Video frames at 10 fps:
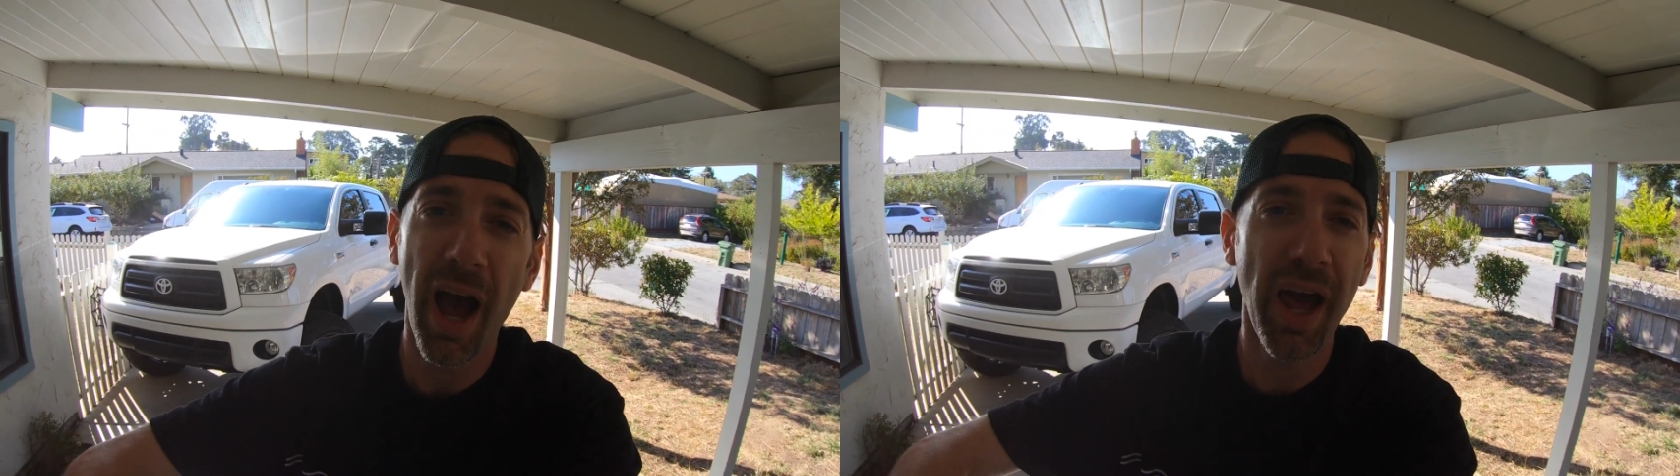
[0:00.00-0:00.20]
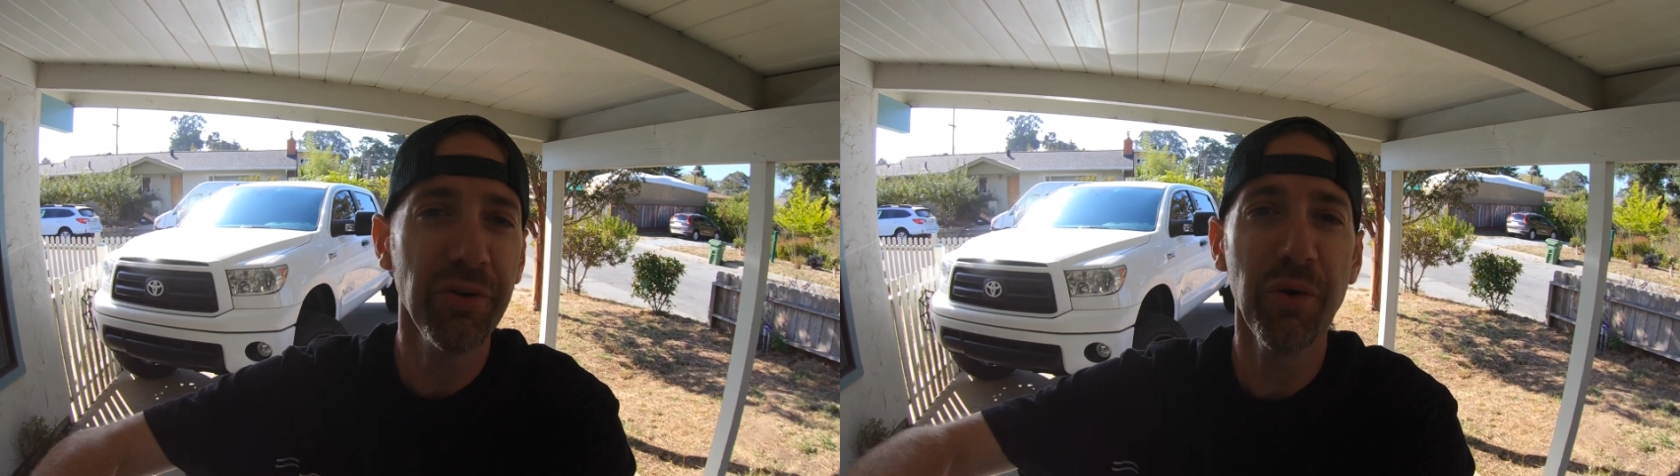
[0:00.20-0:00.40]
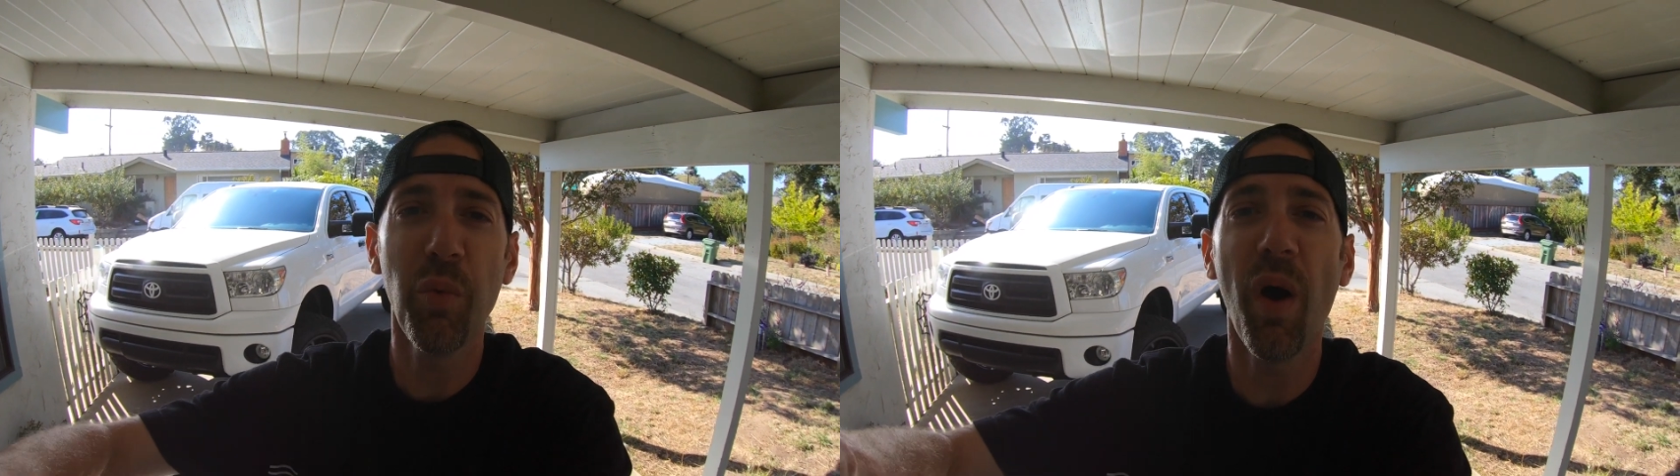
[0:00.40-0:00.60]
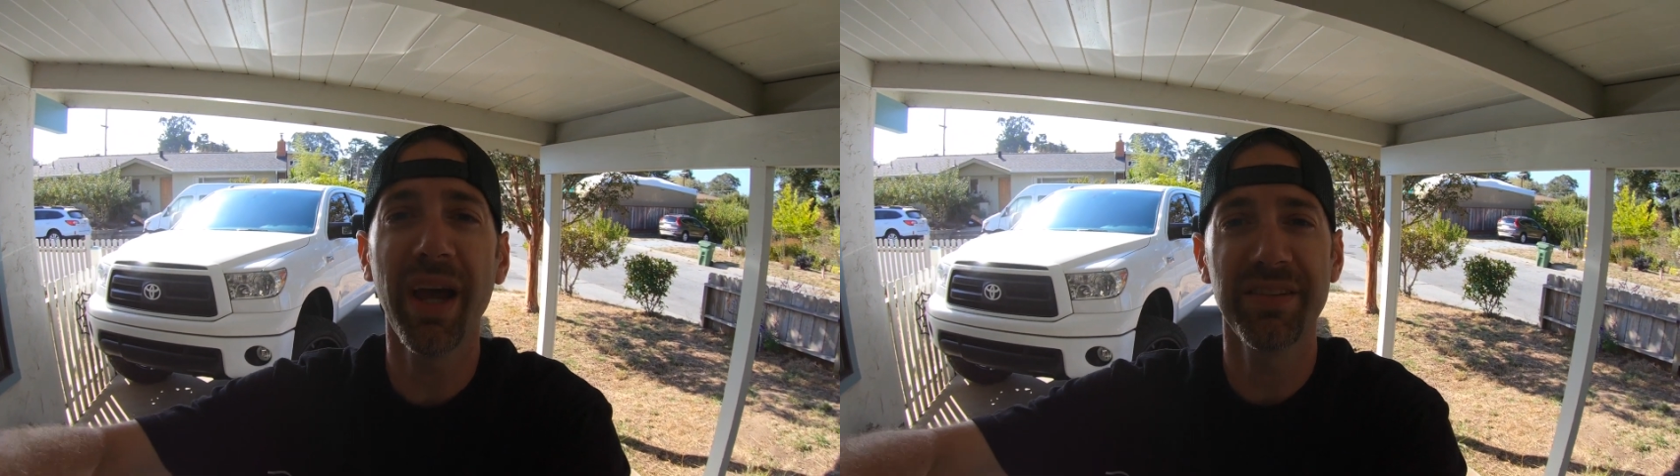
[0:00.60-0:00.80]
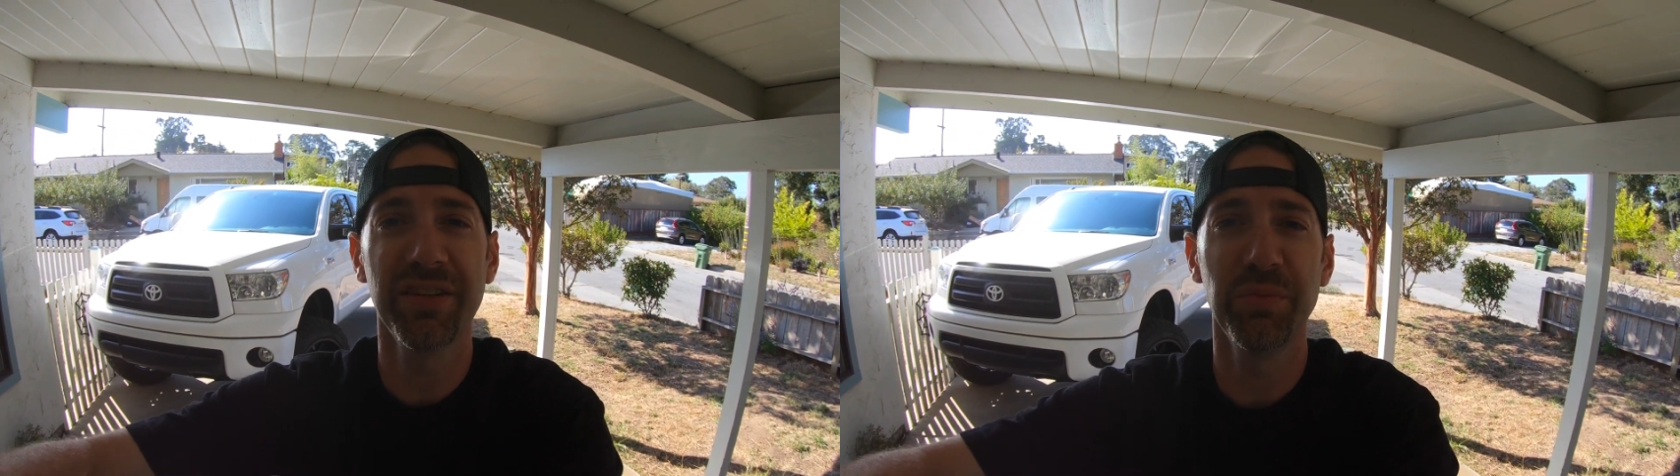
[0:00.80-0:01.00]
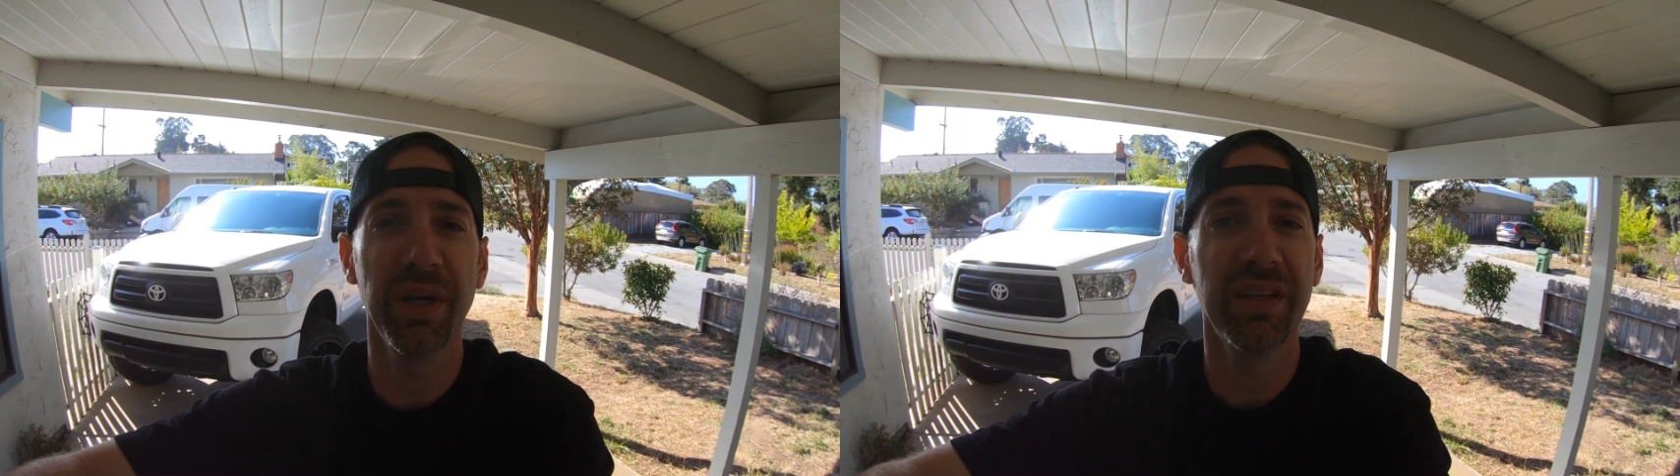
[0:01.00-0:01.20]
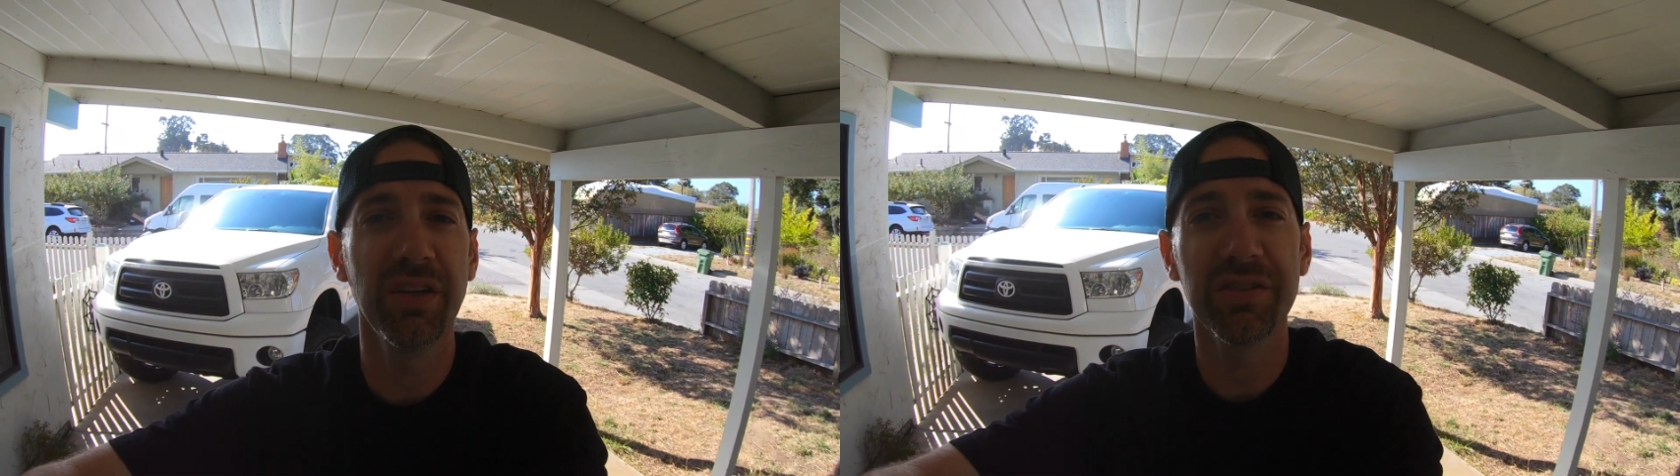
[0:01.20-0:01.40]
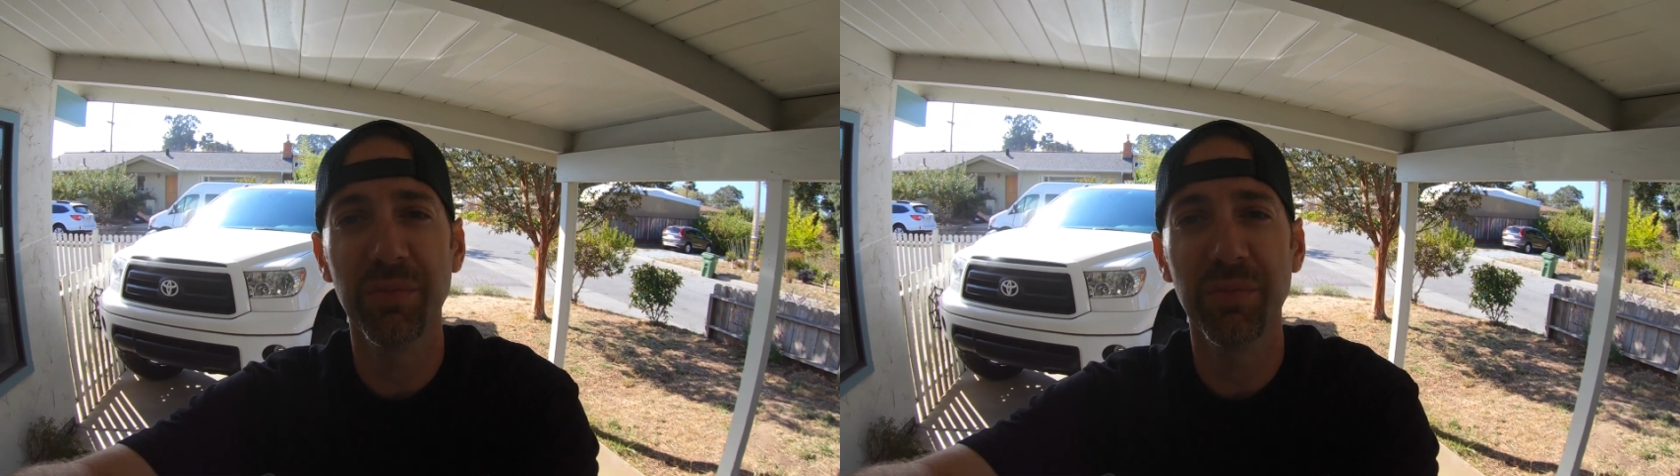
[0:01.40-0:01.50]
I don't know why it's such a big deal.